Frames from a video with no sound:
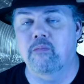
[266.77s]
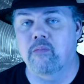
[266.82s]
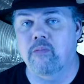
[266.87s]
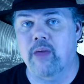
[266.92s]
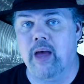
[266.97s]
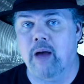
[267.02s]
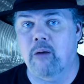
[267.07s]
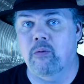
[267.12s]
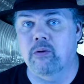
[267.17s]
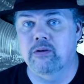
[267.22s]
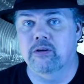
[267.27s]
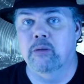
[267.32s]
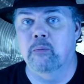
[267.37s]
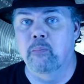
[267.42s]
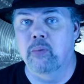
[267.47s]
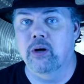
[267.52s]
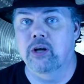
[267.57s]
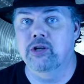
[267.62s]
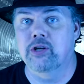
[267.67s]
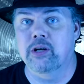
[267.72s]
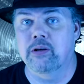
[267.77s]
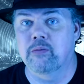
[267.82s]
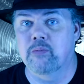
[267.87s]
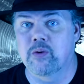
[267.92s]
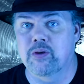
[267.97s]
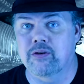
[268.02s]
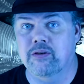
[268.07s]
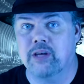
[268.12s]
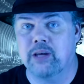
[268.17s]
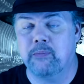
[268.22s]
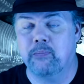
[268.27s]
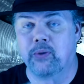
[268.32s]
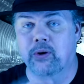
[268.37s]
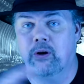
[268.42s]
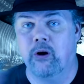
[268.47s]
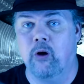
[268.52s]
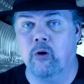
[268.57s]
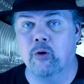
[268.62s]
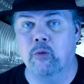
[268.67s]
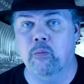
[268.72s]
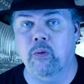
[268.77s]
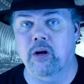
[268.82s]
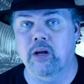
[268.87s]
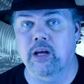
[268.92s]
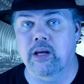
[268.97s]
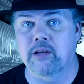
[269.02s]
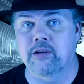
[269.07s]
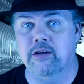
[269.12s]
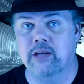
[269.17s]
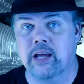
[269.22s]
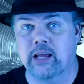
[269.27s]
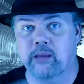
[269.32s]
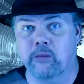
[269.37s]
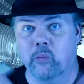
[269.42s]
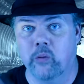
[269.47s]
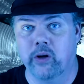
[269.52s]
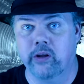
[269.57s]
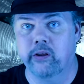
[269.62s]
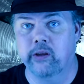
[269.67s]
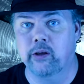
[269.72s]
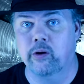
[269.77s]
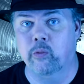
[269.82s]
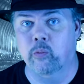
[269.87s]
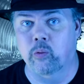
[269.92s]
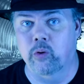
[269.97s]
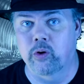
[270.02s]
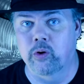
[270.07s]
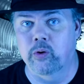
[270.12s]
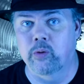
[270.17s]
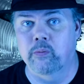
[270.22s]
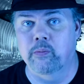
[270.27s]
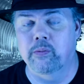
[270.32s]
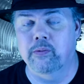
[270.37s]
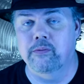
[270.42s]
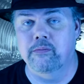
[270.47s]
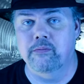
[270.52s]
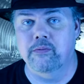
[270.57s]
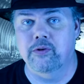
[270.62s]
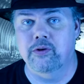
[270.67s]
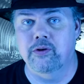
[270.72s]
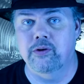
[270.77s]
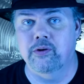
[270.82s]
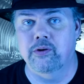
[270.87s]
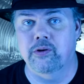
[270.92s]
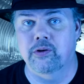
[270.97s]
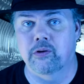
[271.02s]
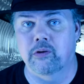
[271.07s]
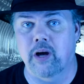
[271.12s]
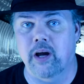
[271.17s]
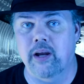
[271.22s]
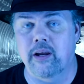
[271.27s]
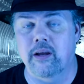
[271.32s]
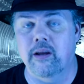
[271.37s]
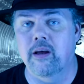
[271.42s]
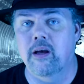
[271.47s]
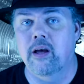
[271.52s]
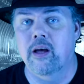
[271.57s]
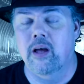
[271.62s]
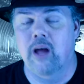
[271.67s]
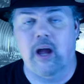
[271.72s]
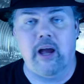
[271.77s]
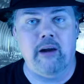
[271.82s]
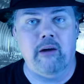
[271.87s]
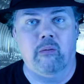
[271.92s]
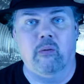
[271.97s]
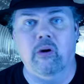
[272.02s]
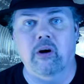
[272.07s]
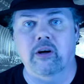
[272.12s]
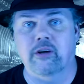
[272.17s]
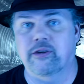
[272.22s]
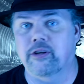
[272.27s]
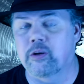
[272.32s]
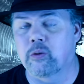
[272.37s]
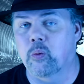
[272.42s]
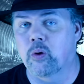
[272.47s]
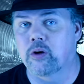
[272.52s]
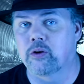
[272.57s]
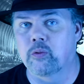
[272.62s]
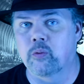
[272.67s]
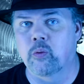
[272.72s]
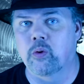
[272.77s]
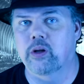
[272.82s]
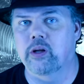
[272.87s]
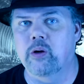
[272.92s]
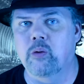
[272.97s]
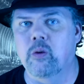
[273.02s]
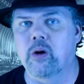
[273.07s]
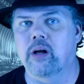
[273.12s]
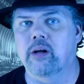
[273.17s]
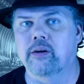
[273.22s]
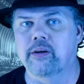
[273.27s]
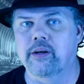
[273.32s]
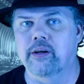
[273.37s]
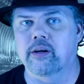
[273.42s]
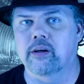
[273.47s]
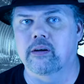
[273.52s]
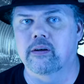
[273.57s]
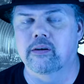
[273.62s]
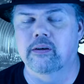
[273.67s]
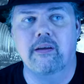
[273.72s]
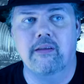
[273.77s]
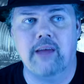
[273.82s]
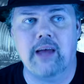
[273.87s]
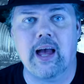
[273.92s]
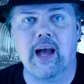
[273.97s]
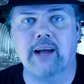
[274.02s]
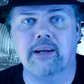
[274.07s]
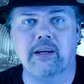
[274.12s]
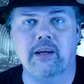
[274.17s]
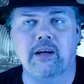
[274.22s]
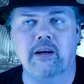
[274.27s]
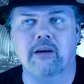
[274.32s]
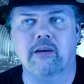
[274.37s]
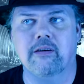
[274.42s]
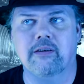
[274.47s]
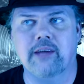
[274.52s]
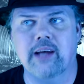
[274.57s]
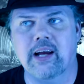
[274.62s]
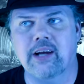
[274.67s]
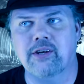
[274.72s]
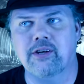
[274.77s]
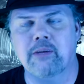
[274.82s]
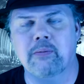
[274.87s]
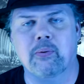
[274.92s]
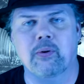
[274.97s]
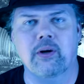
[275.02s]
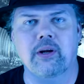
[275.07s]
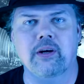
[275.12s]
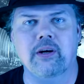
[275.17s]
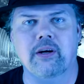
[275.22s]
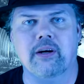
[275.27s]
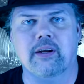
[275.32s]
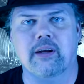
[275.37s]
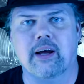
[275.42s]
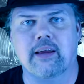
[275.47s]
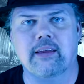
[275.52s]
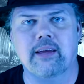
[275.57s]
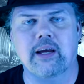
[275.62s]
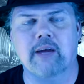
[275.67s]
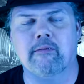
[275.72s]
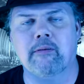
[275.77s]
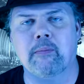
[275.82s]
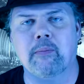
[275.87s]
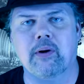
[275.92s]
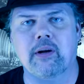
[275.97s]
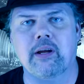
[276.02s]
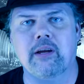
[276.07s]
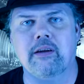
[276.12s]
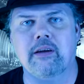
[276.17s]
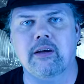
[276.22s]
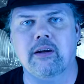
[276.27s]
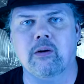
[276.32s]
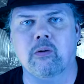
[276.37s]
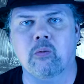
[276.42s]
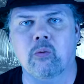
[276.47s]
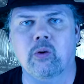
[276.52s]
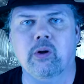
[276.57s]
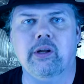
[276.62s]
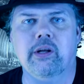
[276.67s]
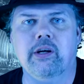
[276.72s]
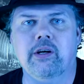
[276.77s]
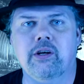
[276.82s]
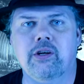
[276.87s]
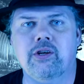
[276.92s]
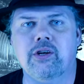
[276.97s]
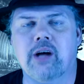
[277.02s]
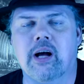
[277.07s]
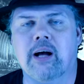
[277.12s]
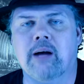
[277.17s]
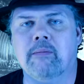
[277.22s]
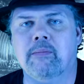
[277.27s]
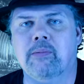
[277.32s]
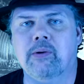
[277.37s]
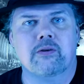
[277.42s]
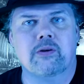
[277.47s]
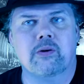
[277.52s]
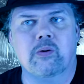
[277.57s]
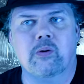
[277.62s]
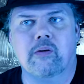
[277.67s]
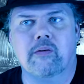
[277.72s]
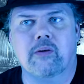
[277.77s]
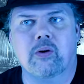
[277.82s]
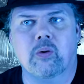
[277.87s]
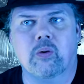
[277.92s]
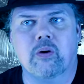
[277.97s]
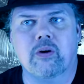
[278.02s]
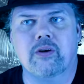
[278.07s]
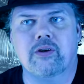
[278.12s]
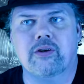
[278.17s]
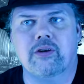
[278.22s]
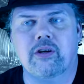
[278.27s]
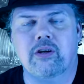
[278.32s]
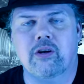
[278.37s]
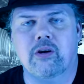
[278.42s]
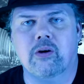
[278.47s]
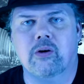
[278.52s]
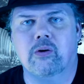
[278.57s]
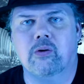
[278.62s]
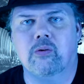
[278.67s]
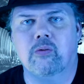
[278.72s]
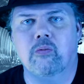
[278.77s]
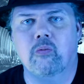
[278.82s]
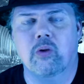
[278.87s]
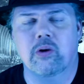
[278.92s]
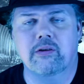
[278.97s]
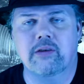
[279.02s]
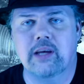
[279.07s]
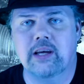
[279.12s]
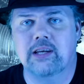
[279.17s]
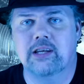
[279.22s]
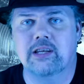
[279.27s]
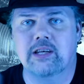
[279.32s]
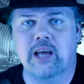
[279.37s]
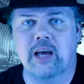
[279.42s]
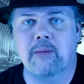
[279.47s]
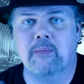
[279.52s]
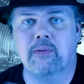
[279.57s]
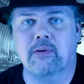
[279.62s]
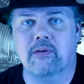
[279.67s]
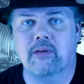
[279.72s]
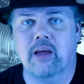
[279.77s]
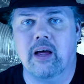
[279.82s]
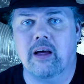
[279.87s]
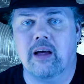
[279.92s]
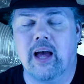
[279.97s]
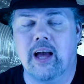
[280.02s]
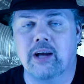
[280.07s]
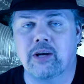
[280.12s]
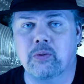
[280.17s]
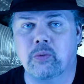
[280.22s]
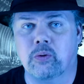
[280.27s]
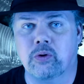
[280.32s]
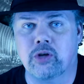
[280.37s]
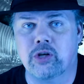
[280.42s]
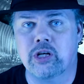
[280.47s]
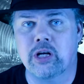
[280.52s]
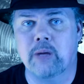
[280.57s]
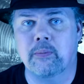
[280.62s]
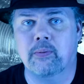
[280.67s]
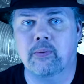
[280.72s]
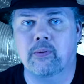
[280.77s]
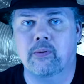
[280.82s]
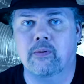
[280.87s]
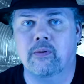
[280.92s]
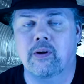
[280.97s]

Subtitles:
that was the budget, was they put all their money into that one little room to create it, and it works, and it works really well here. The acting here is actually pretty good. I think everybody did a really good job. So, of course, you know, once they escaped that actual ship,